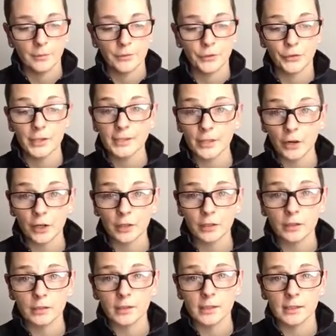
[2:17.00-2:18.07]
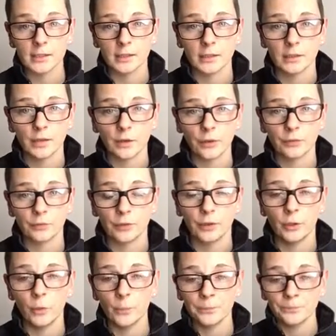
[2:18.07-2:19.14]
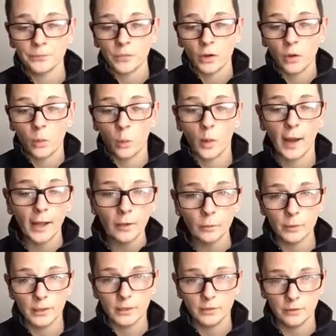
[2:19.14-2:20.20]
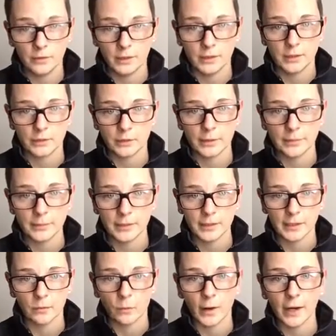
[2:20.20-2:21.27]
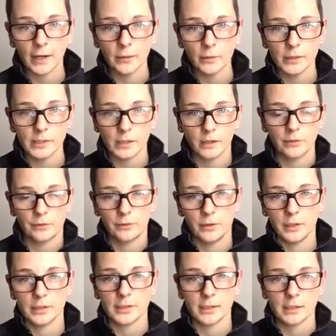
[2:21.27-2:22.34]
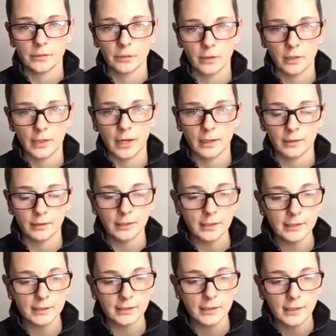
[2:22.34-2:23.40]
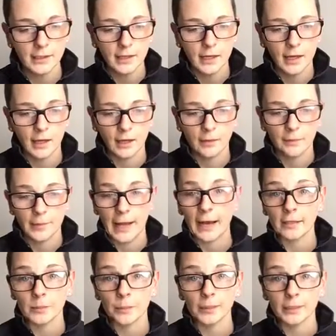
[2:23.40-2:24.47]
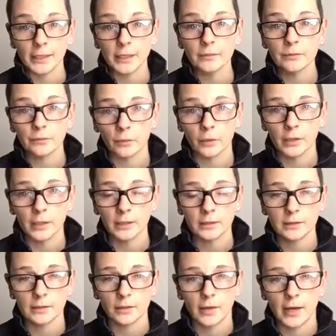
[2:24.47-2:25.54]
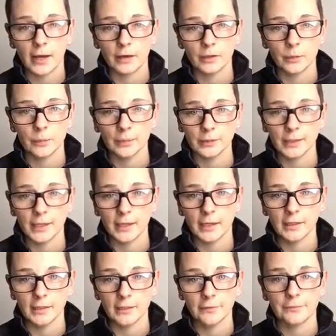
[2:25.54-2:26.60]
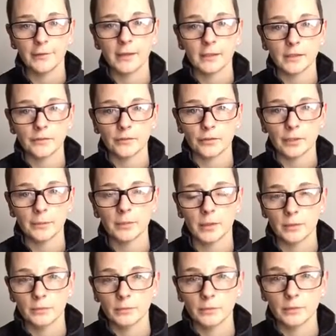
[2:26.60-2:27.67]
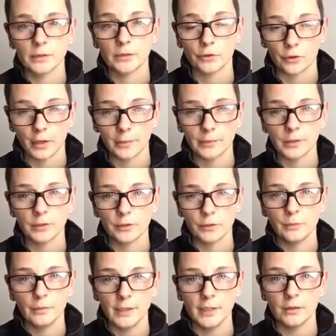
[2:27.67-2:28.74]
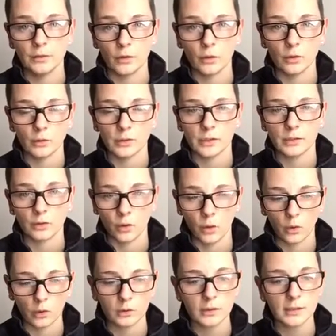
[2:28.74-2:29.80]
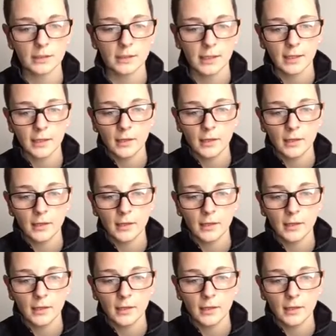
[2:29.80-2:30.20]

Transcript: So this article is going to go through why we do these scripts and why we talk through these things with our athletes. How to plan for it, so how to plan an effective script to meet those goals,